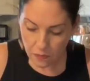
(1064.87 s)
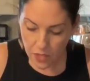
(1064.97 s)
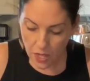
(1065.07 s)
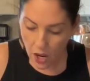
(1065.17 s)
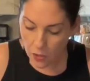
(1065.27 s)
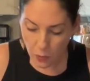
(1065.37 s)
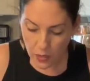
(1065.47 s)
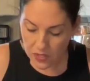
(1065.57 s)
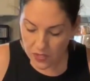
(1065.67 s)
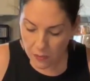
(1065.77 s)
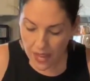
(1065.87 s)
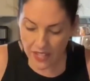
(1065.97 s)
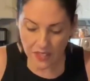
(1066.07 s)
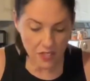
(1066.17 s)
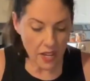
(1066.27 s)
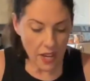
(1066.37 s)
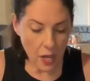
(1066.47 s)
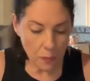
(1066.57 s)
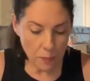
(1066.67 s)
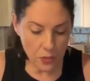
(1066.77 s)
Hard boil some eggs.
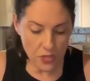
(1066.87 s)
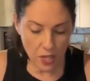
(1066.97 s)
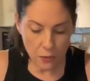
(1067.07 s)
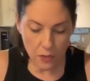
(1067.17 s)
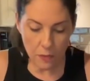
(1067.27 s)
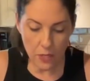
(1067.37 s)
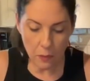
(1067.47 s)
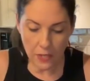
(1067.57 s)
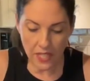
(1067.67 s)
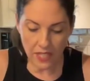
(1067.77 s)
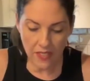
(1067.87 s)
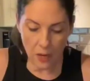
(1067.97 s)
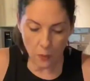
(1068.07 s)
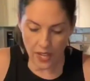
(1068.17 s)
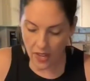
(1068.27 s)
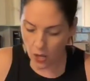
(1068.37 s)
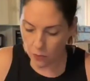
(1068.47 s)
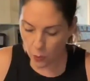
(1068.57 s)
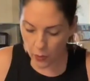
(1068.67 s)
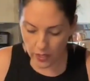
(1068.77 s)
Help yourself with meal planning that way.
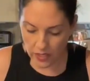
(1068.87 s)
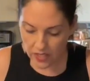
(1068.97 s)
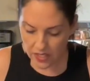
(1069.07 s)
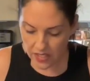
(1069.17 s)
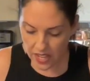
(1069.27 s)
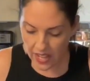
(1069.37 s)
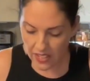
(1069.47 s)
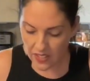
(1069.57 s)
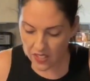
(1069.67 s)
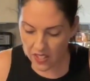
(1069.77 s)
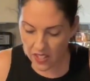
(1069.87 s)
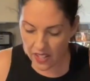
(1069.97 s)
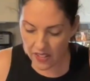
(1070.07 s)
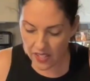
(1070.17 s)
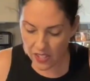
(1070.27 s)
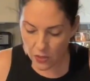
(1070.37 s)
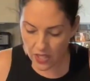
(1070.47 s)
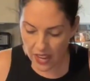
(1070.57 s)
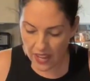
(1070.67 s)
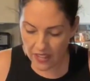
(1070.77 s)
Hard boil a dozen eggs, and then you
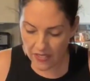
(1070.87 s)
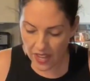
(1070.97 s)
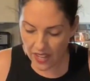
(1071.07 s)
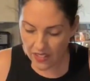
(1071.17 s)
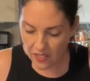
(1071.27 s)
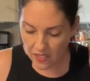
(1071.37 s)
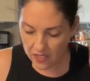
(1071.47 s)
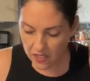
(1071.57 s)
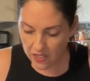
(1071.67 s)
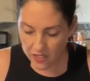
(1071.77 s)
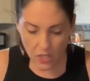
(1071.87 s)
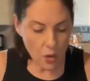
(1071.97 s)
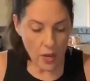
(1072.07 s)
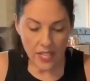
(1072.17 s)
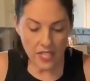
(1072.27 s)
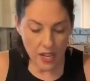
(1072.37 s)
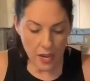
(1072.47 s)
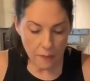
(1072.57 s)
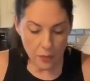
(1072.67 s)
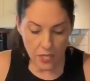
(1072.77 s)
can add that,
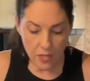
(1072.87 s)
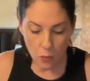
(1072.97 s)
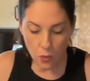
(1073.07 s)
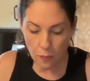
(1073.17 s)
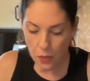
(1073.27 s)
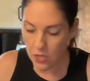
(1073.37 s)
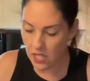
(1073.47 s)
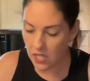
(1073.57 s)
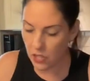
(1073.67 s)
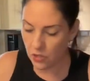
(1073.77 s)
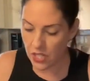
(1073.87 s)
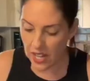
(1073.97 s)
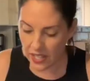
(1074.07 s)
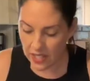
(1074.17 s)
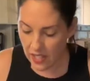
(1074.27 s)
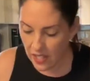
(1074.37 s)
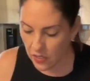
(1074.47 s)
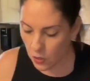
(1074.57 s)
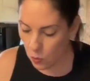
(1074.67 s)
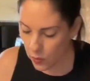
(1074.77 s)
anytime you need more protein in your day.
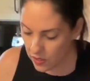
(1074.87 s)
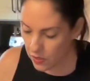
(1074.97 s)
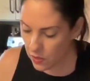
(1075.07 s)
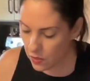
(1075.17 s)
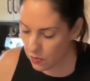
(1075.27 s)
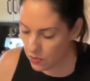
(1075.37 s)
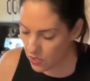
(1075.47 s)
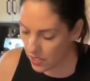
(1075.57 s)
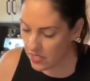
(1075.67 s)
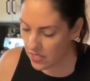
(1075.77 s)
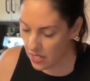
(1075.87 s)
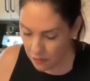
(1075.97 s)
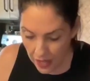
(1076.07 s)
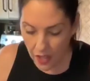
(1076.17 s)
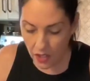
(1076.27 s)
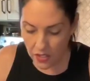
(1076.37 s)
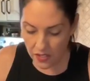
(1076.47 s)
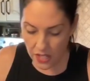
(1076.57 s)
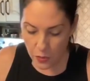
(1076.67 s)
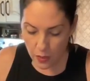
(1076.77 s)
The studies that I found,
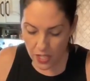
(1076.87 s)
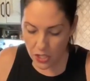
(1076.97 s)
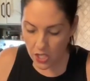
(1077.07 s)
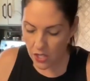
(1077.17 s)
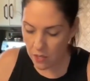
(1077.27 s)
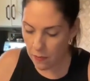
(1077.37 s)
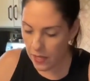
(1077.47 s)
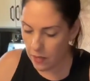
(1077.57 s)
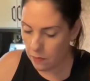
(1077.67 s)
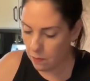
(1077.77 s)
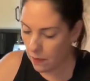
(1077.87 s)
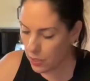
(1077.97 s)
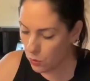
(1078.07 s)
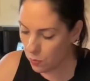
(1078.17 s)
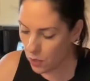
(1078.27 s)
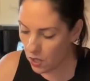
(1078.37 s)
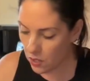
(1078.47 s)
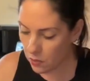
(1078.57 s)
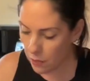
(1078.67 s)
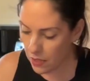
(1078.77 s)
and that's what I shared in my new book,
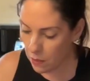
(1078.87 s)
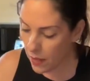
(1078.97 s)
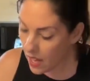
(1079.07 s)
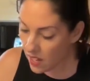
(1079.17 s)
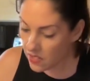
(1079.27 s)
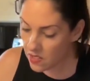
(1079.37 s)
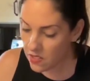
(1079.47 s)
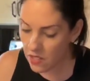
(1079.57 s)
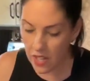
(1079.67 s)
Good, Better, Best,